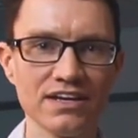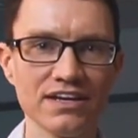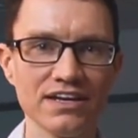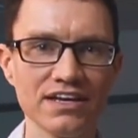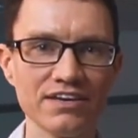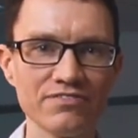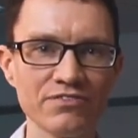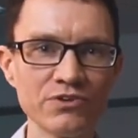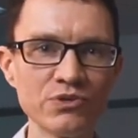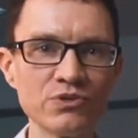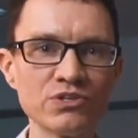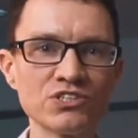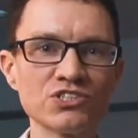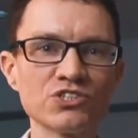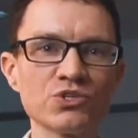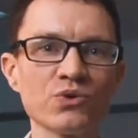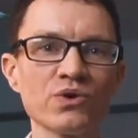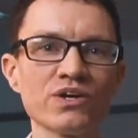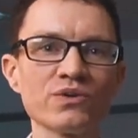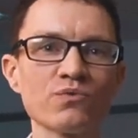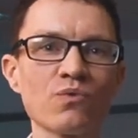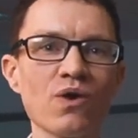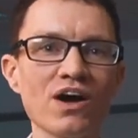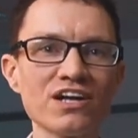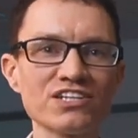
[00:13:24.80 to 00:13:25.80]
If you
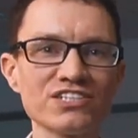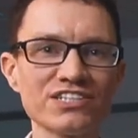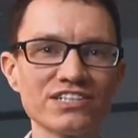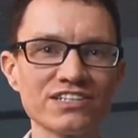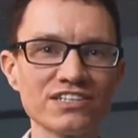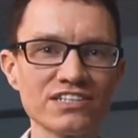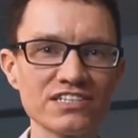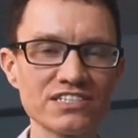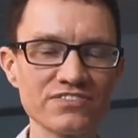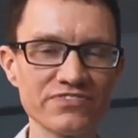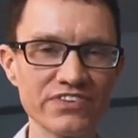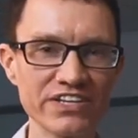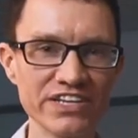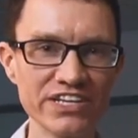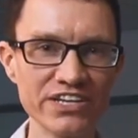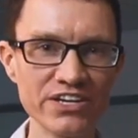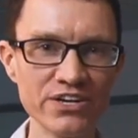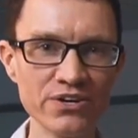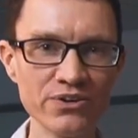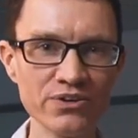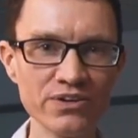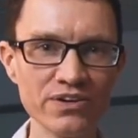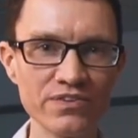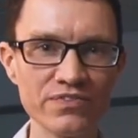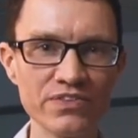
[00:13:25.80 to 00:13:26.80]
enjoyed watching this
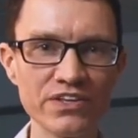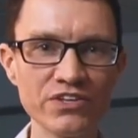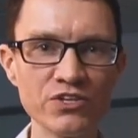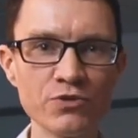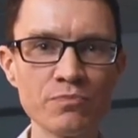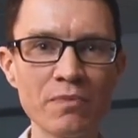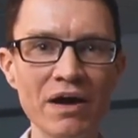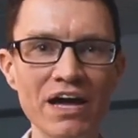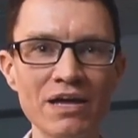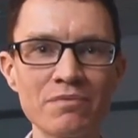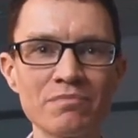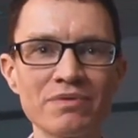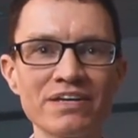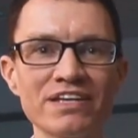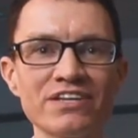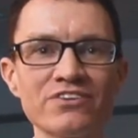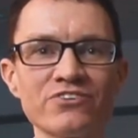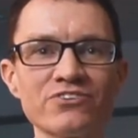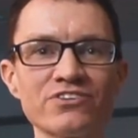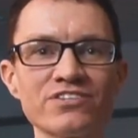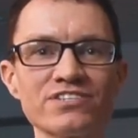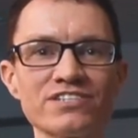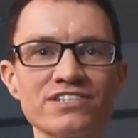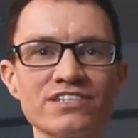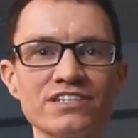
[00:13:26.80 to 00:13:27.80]
video, then you might be
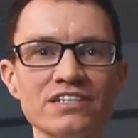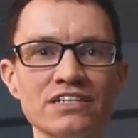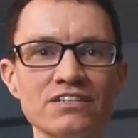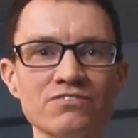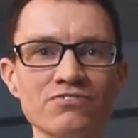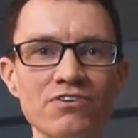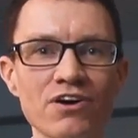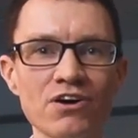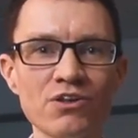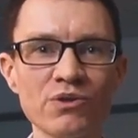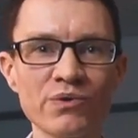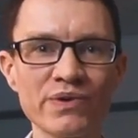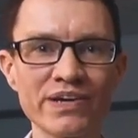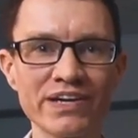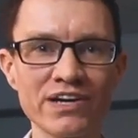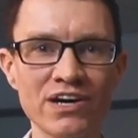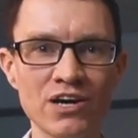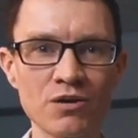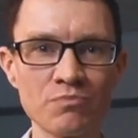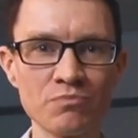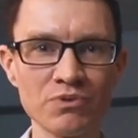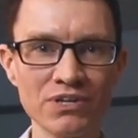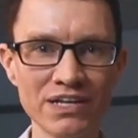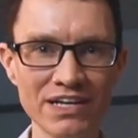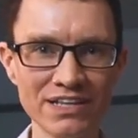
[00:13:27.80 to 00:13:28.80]
interested in following
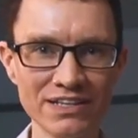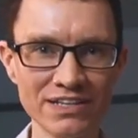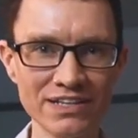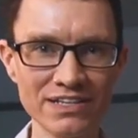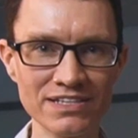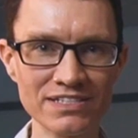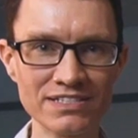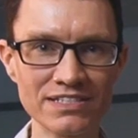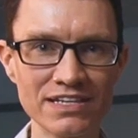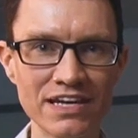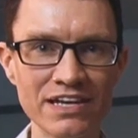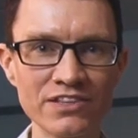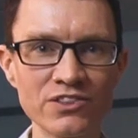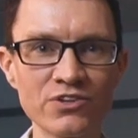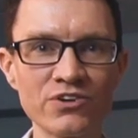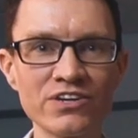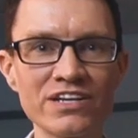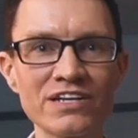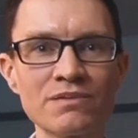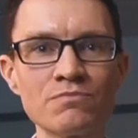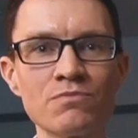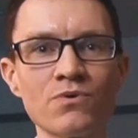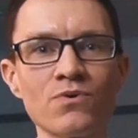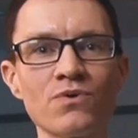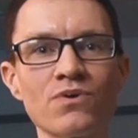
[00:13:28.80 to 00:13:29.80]
our playlist and
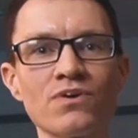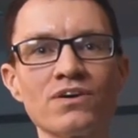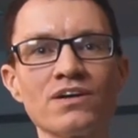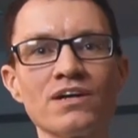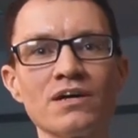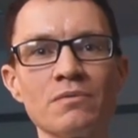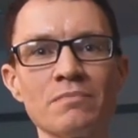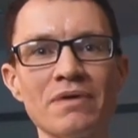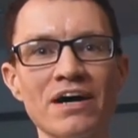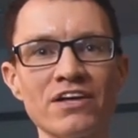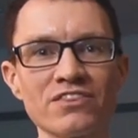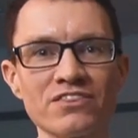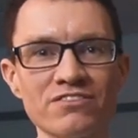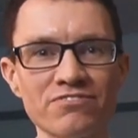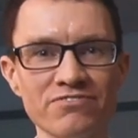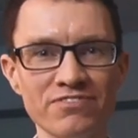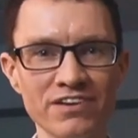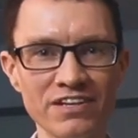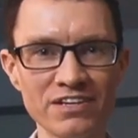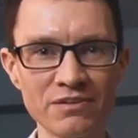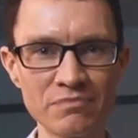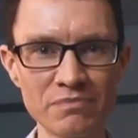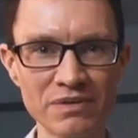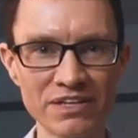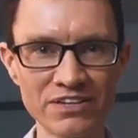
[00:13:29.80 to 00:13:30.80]
learning more about the
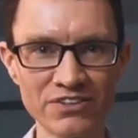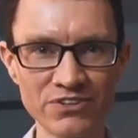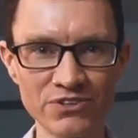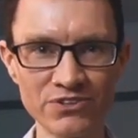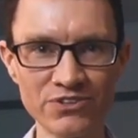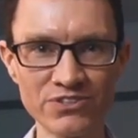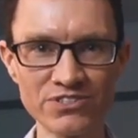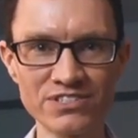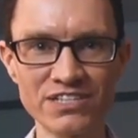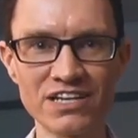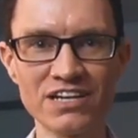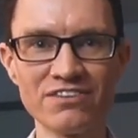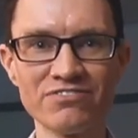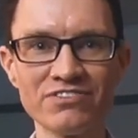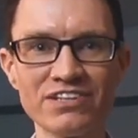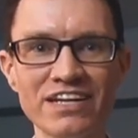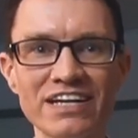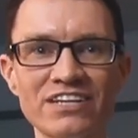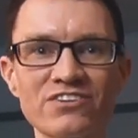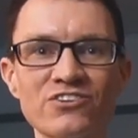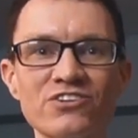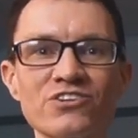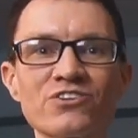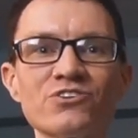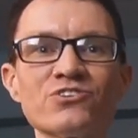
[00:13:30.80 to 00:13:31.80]
fundamentals of
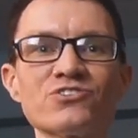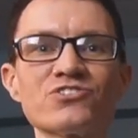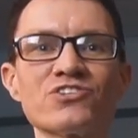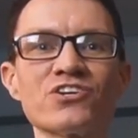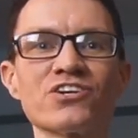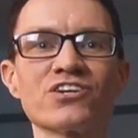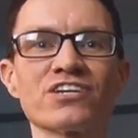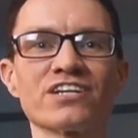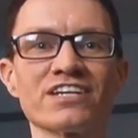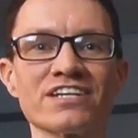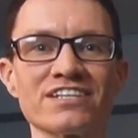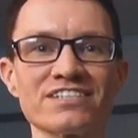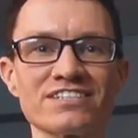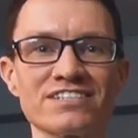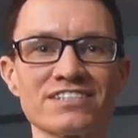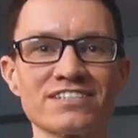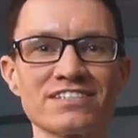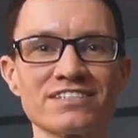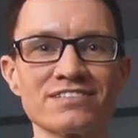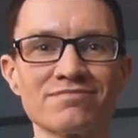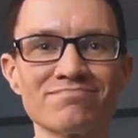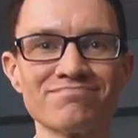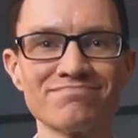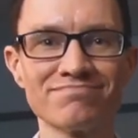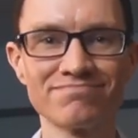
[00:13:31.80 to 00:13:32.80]
electrical
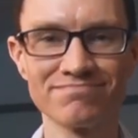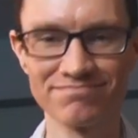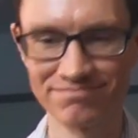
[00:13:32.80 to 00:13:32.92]
circuits.